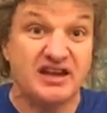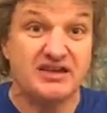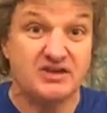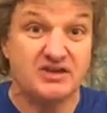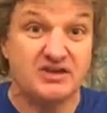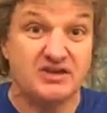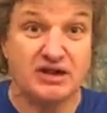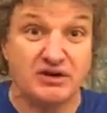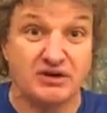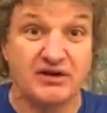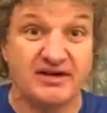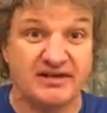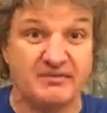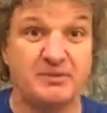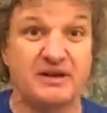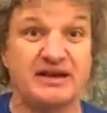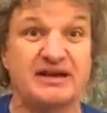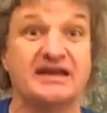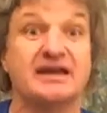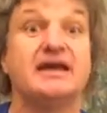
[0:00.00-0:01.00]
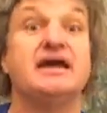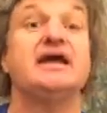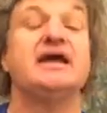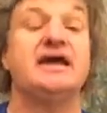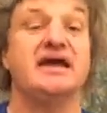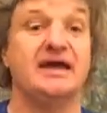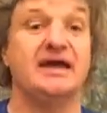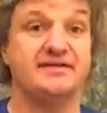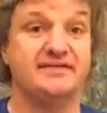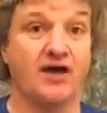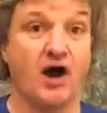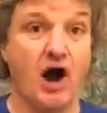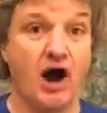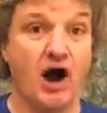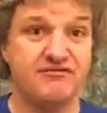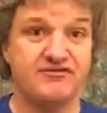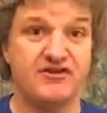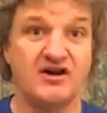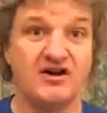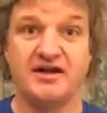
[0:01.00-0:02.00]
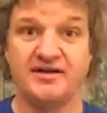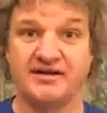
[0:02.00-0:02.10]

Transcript: generally speaking, it's off.